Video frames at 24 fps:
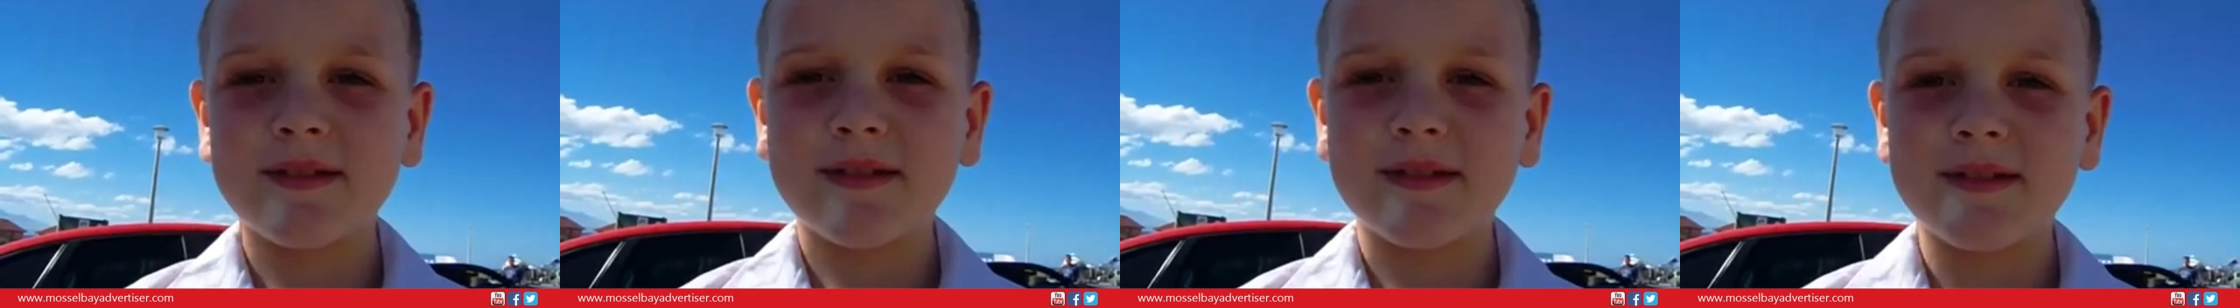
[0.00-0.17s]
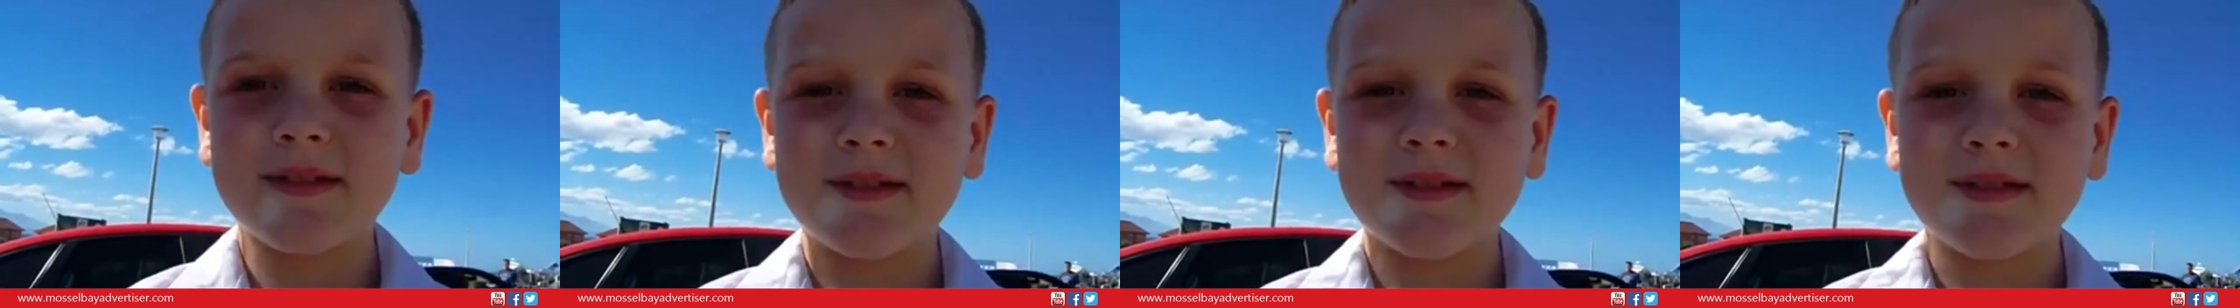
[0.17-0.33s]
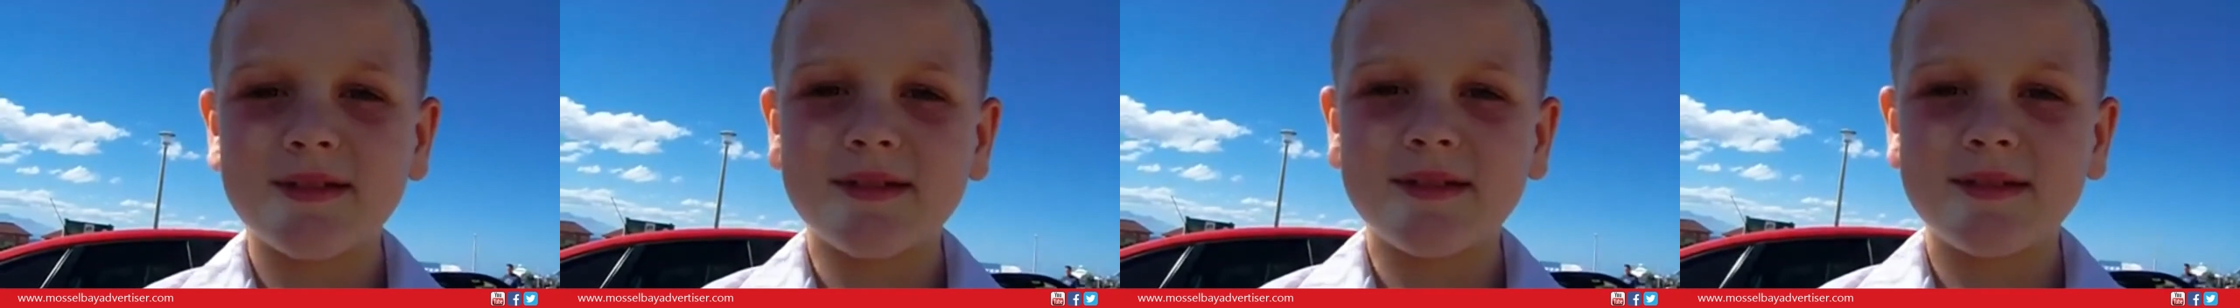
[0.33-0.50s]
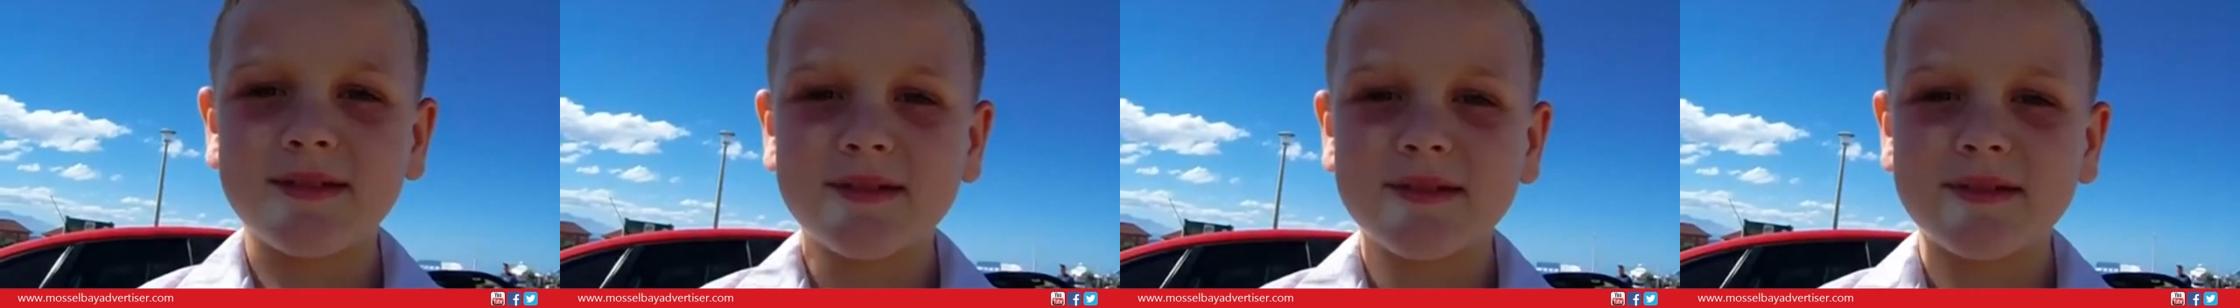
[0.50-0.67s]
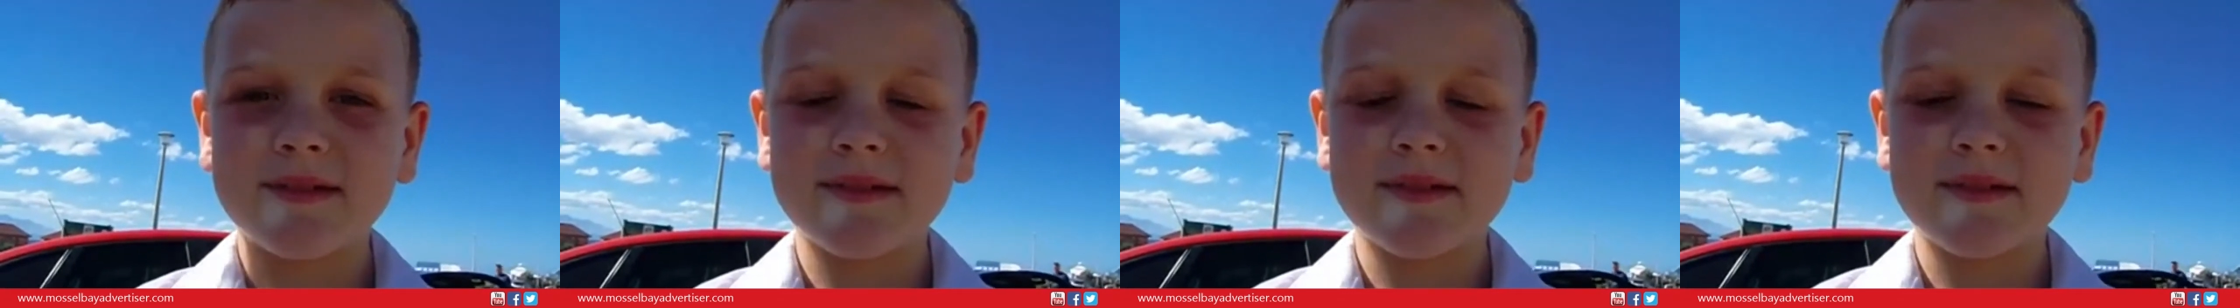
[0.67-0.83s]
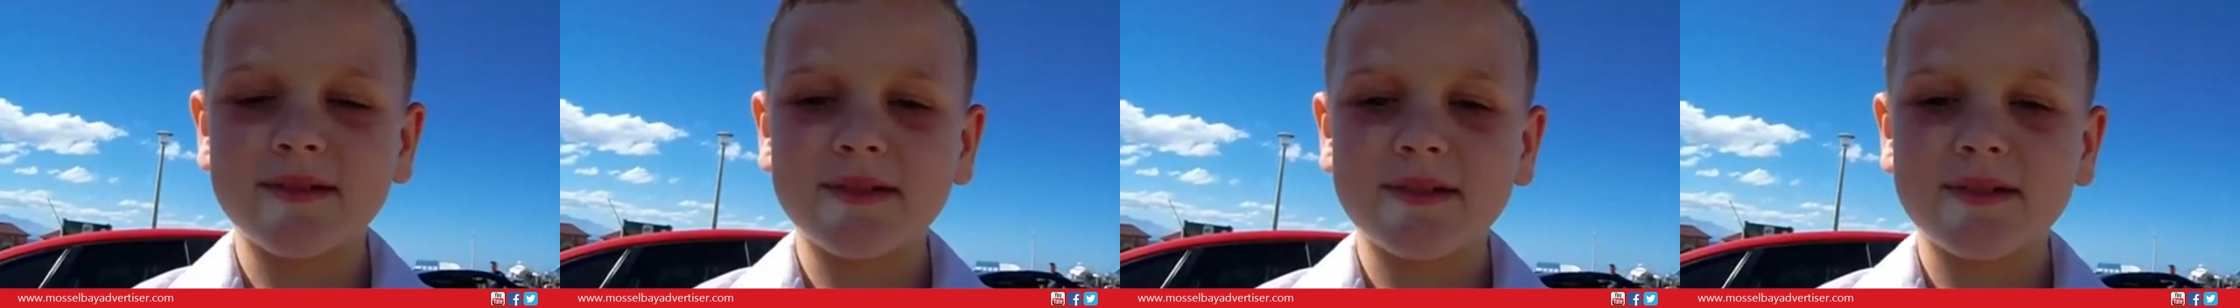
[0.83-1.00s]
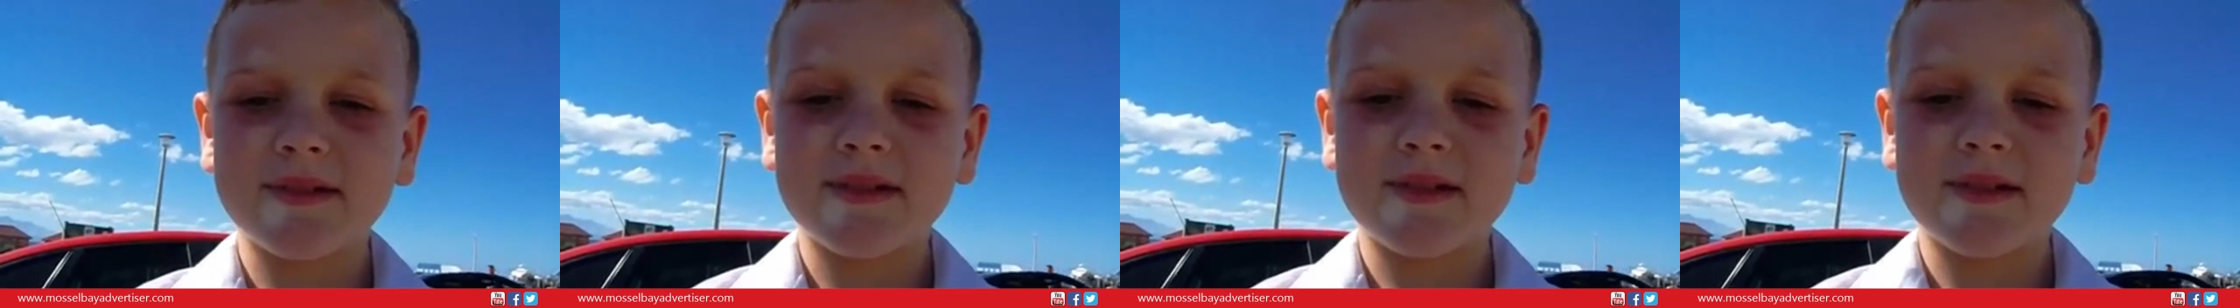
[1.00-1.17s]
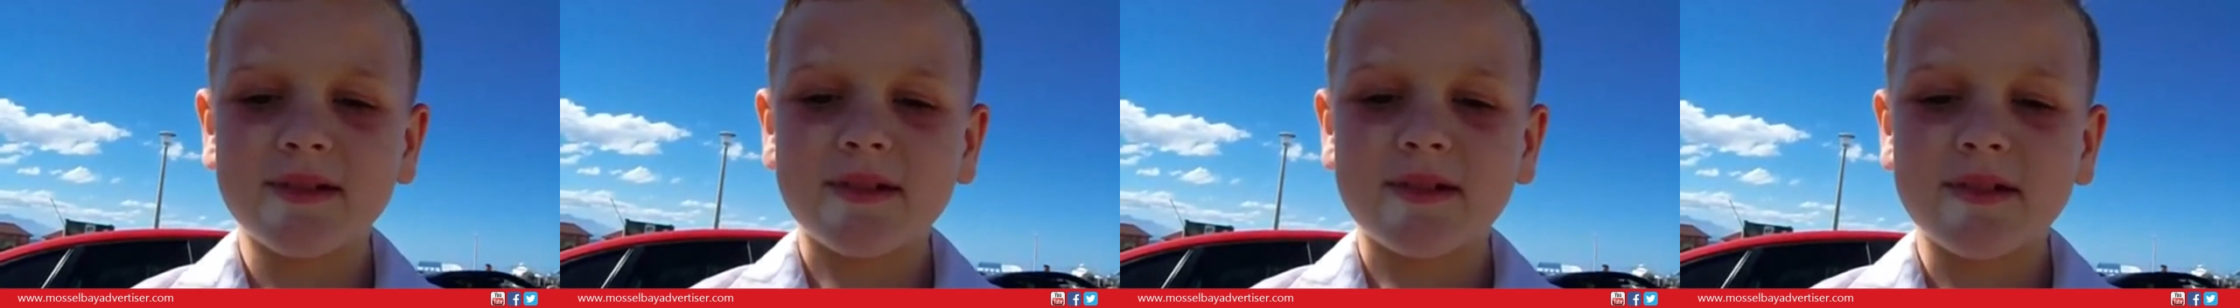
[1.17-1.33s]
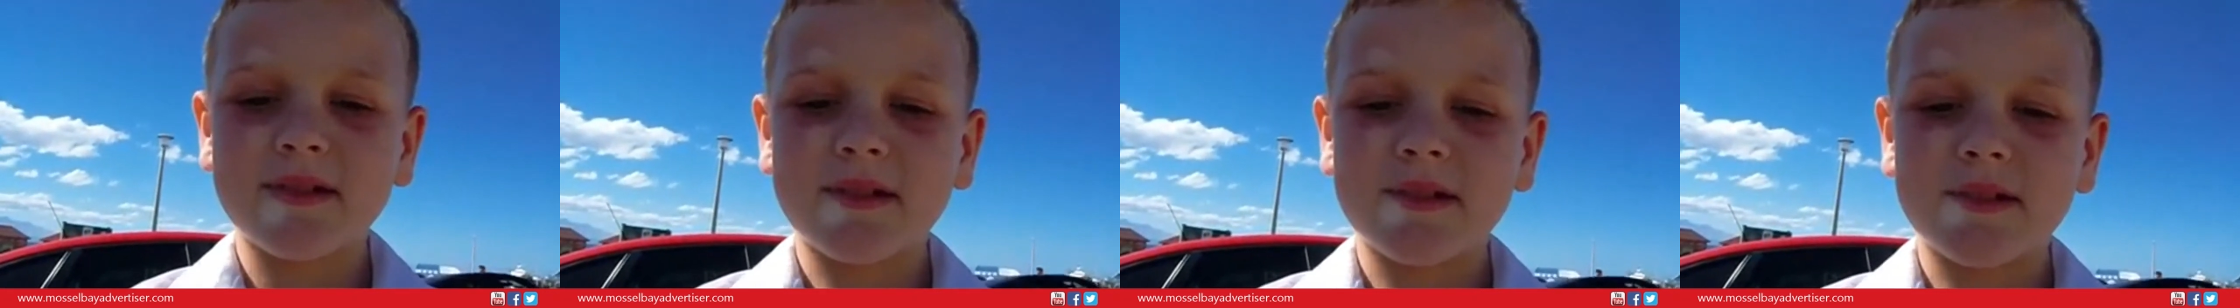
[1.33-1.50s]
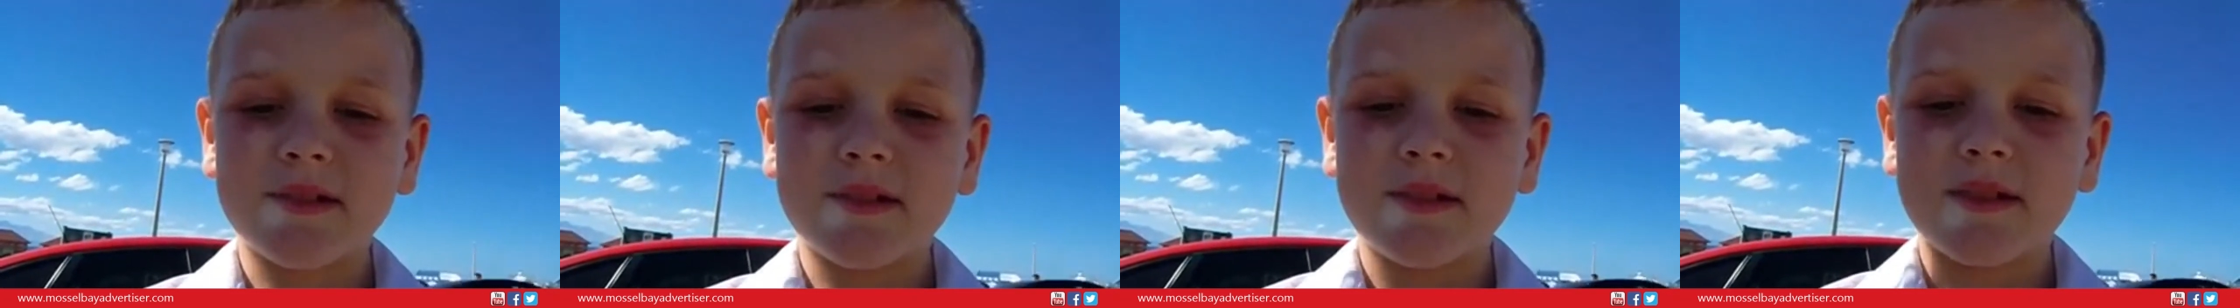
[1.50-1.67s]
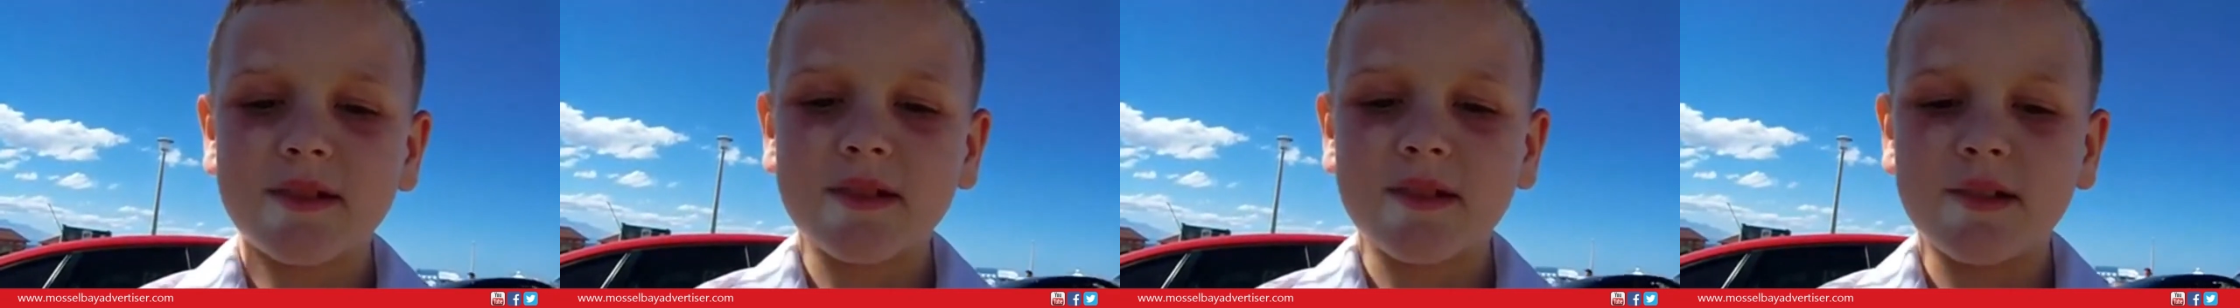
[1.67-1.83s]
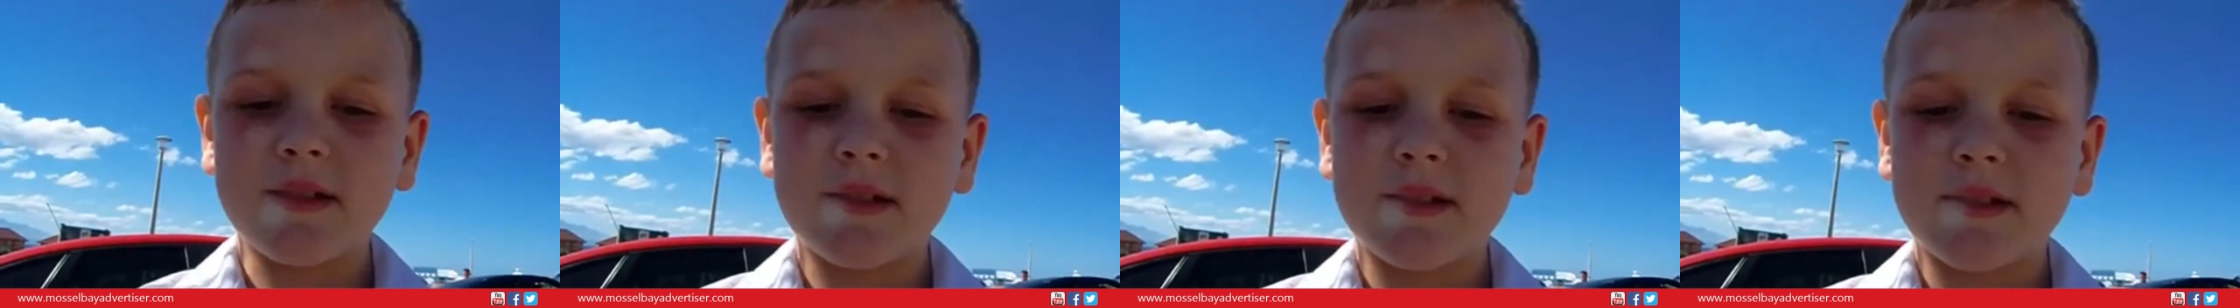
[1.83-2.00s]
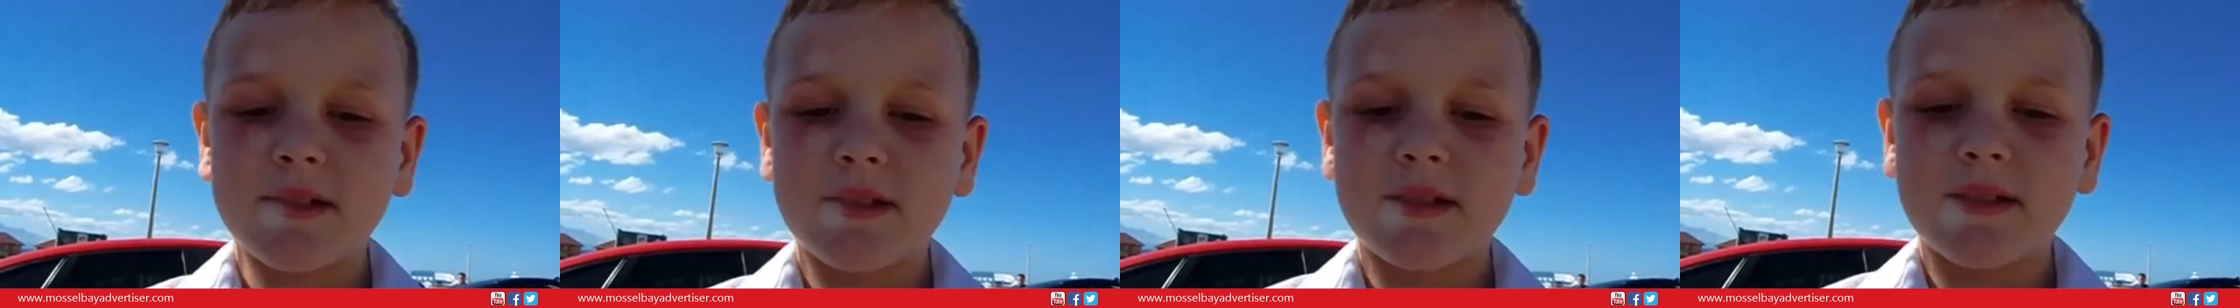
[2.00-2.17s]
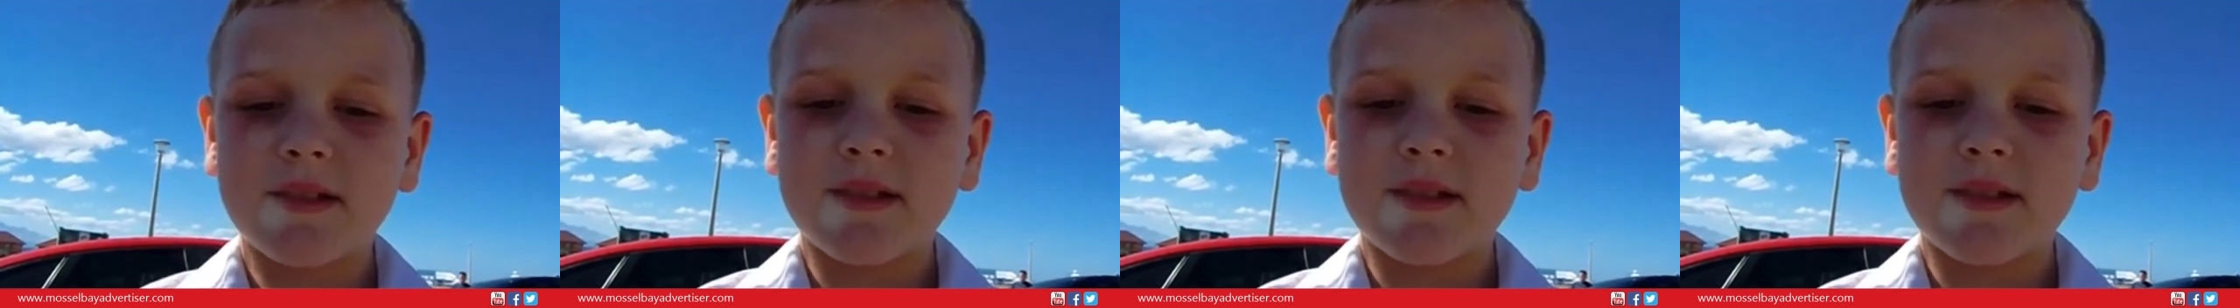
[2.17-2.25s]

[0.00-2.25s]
And what will you say? What sort of